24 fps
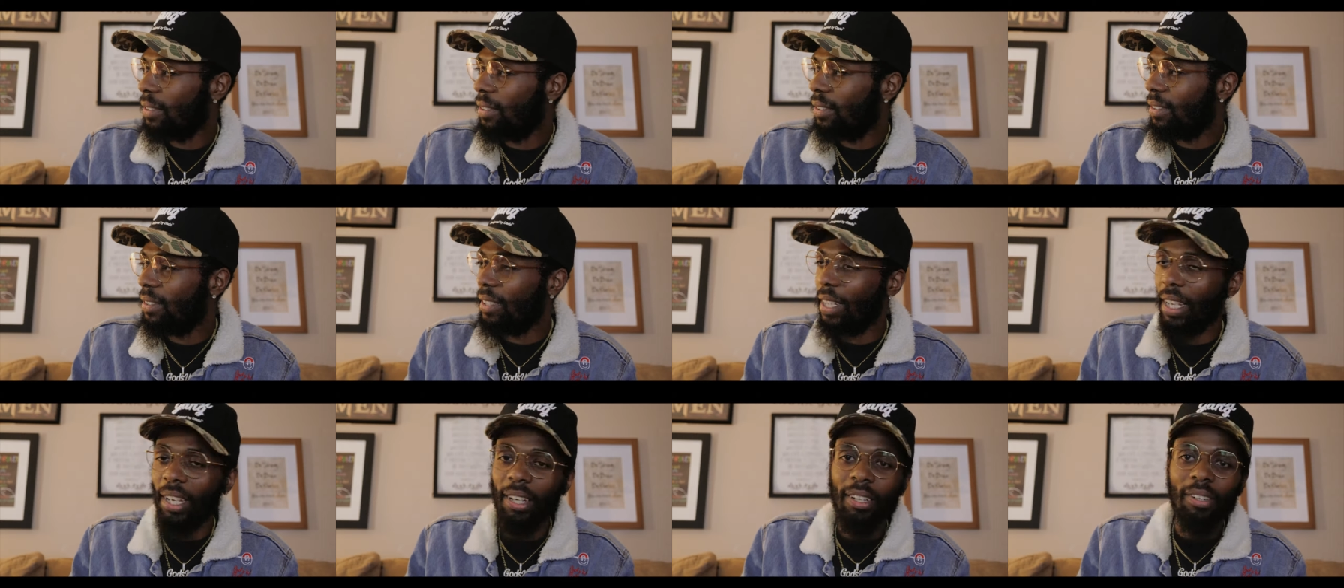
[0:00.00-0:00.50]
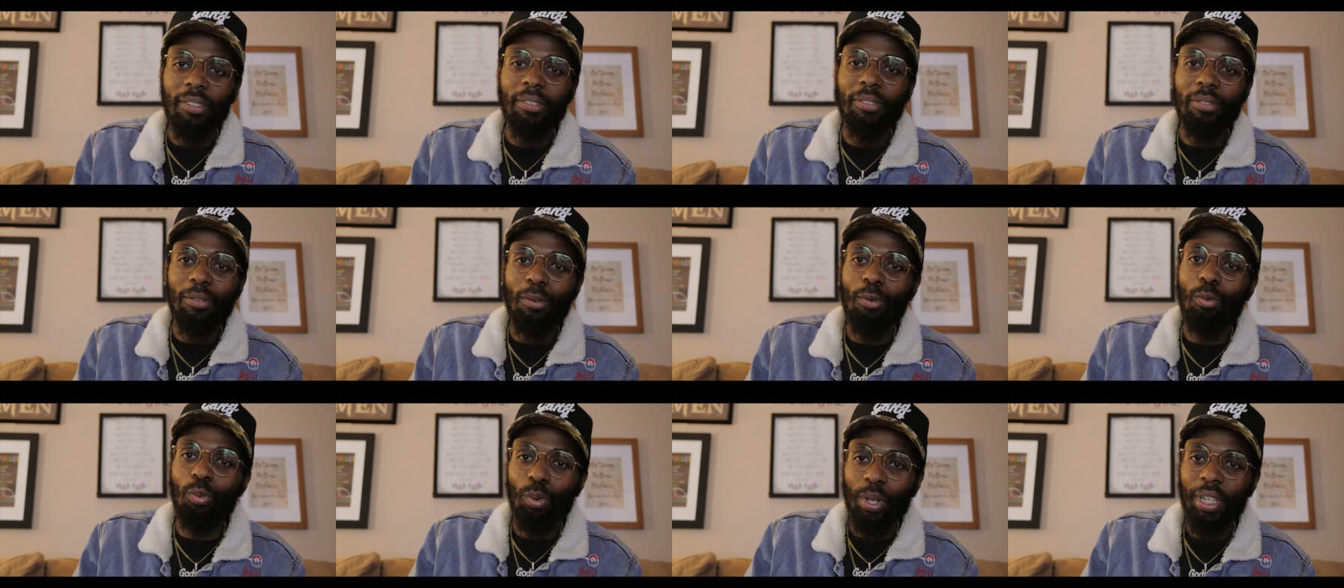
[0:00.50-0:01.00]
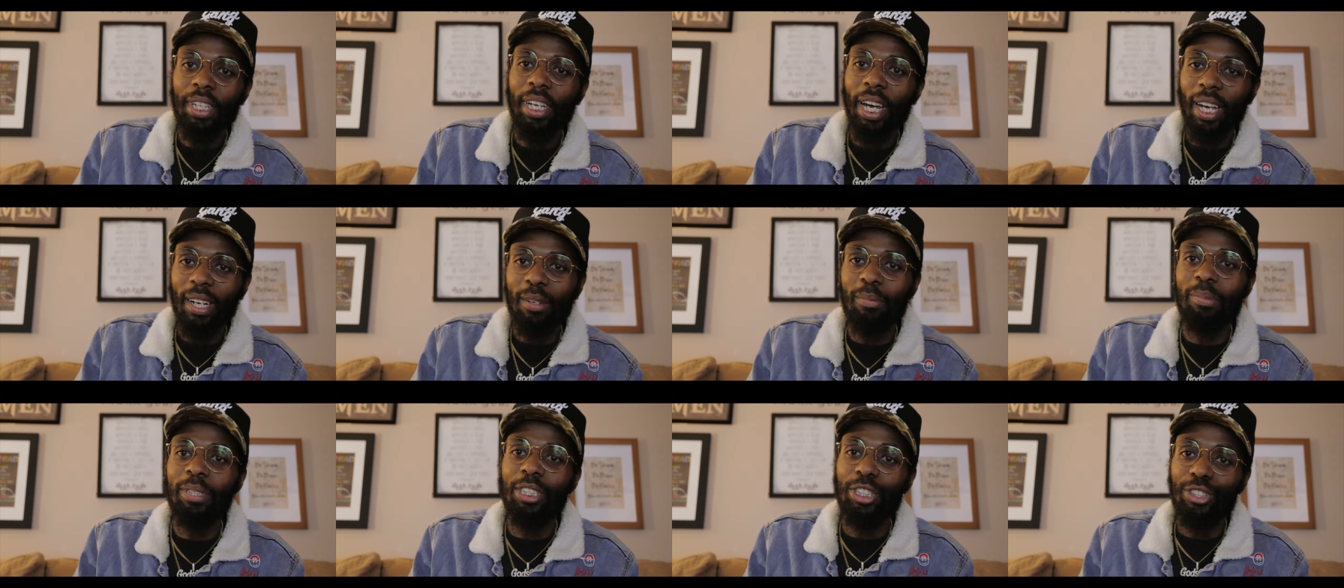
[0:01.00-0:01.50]
that we got
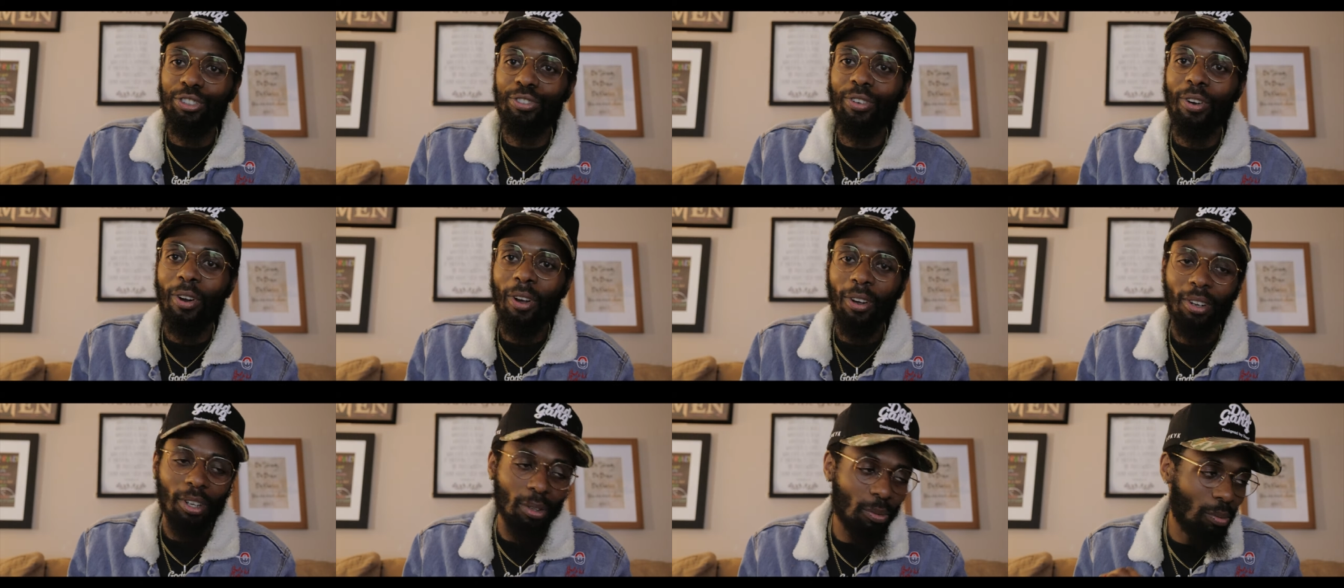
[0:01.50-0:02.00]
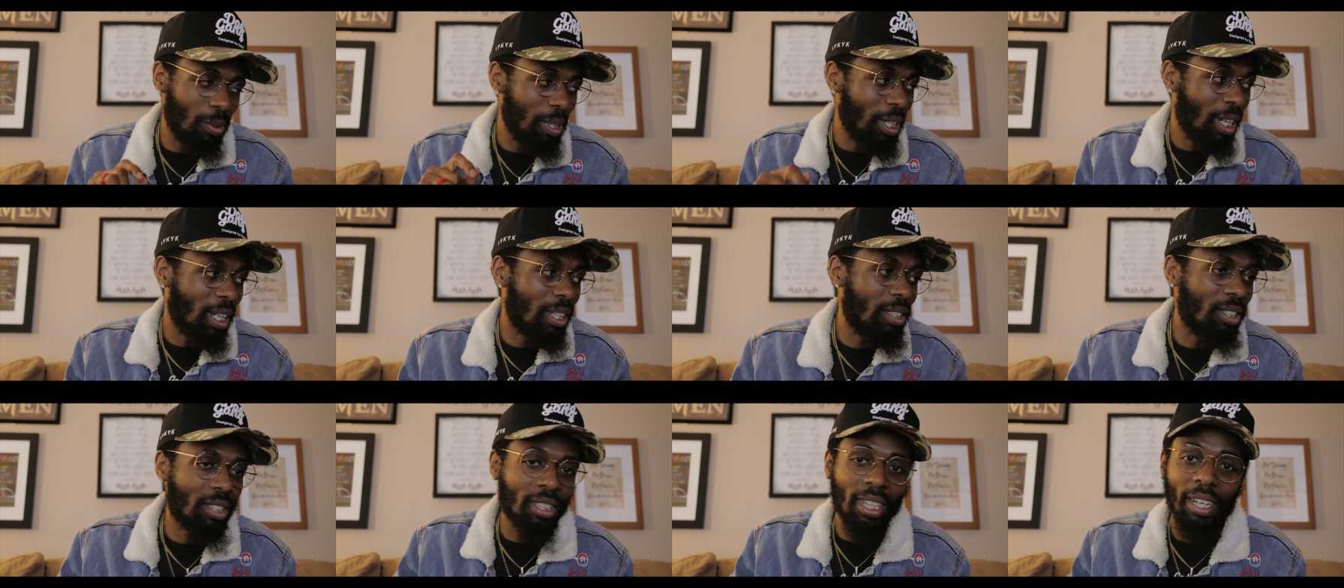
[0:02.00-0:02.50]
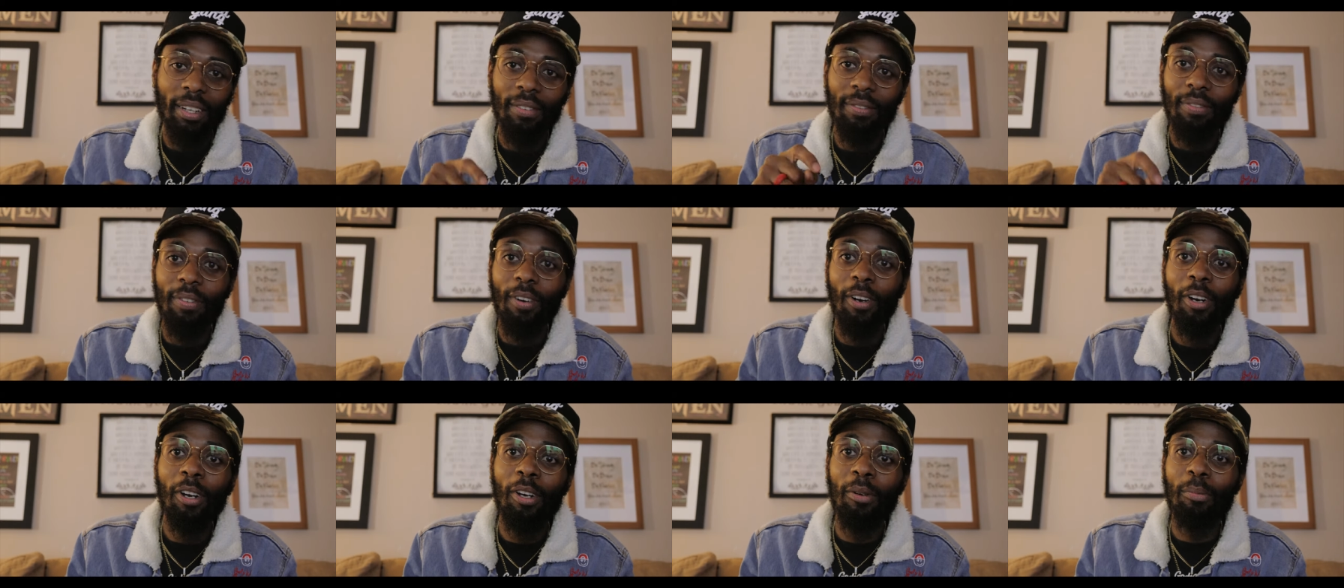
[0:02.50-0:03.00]
to be strong, and we got to stand
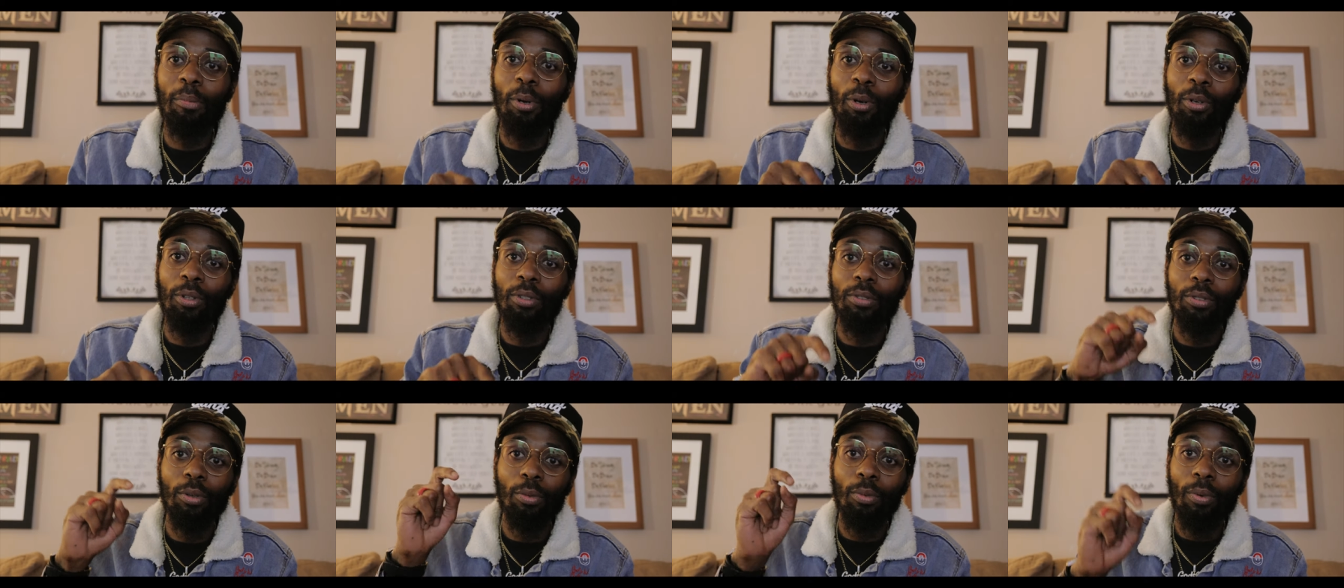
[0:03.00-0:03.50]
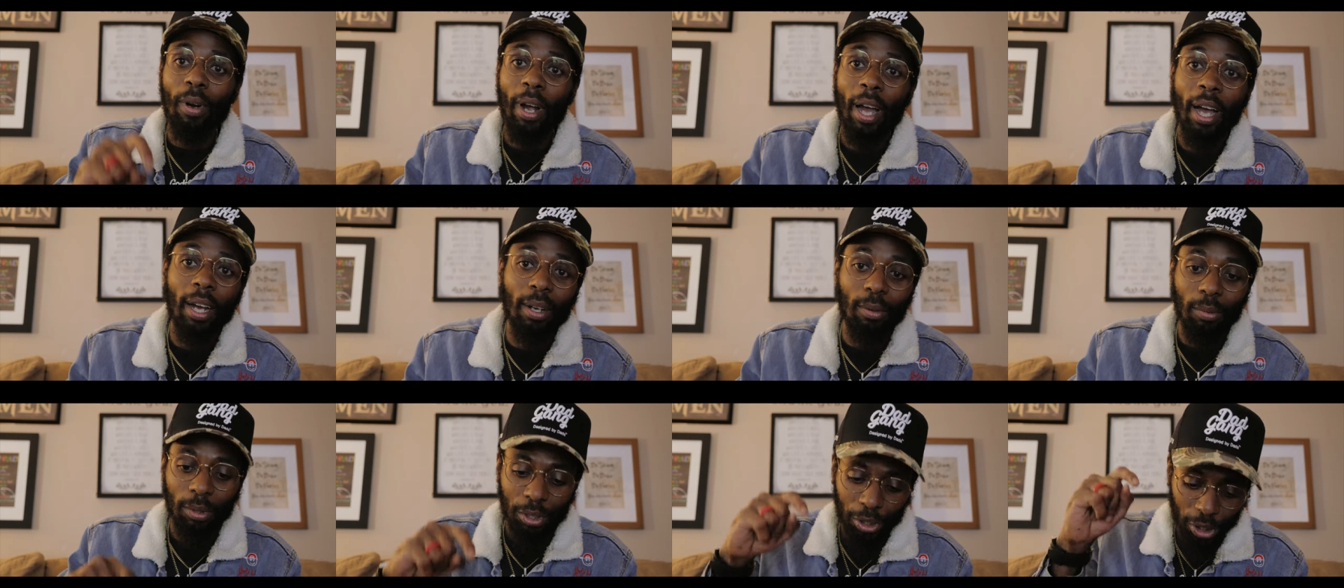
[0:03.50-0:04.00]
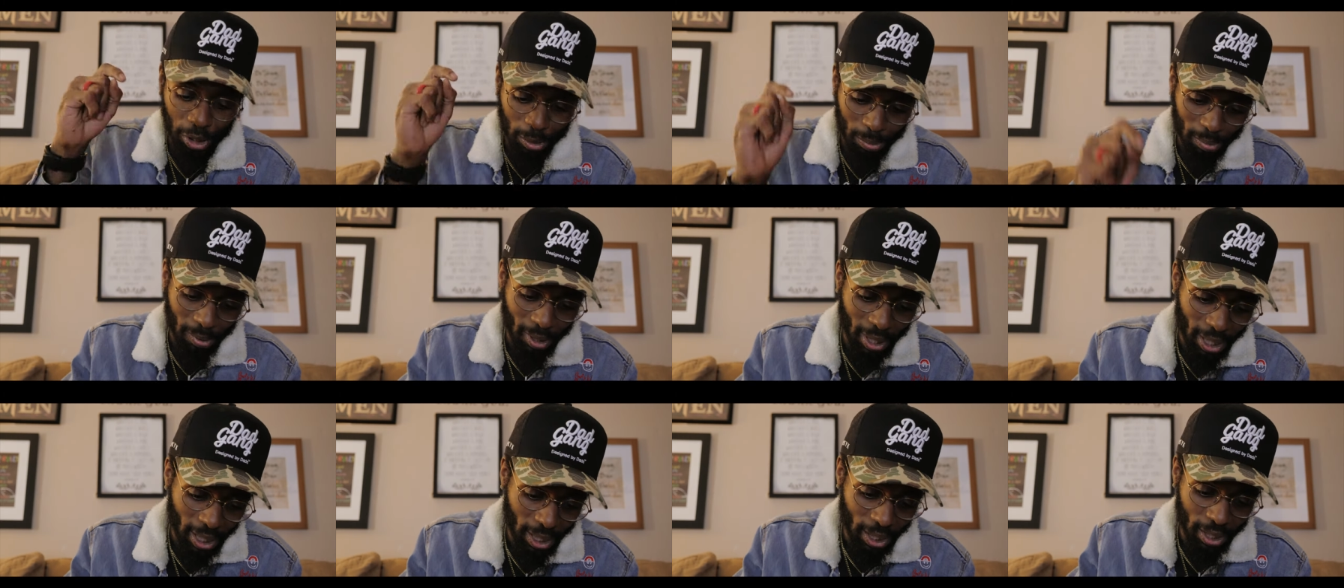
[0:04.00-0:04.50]
firm on the rock, which is
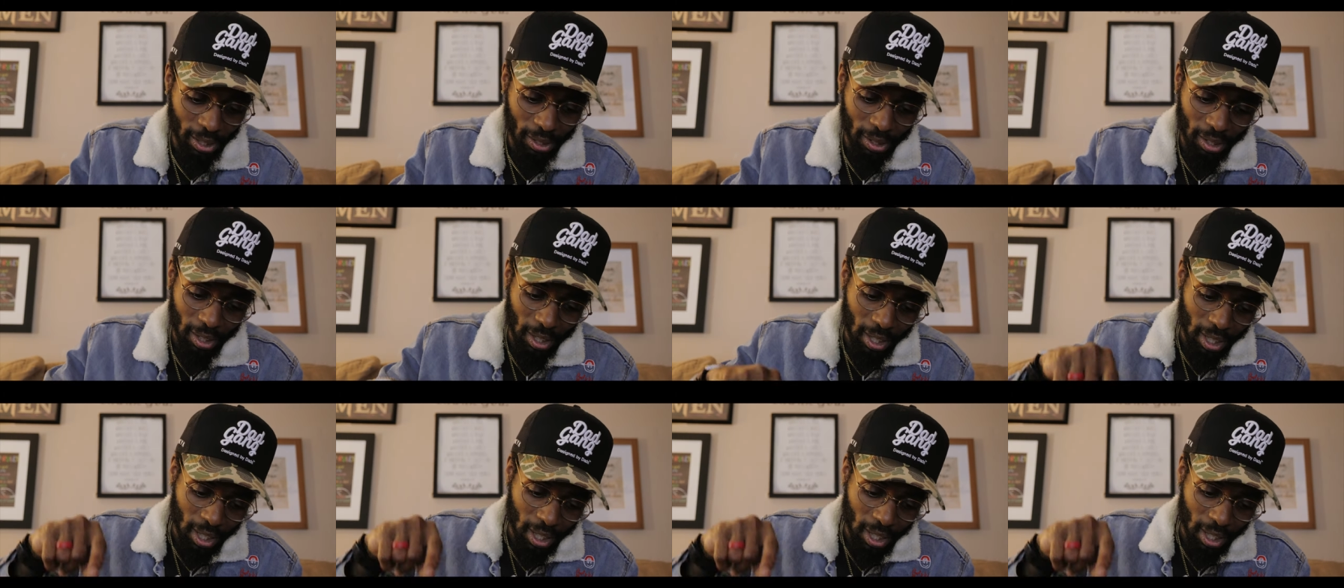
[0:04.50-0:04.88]
planet,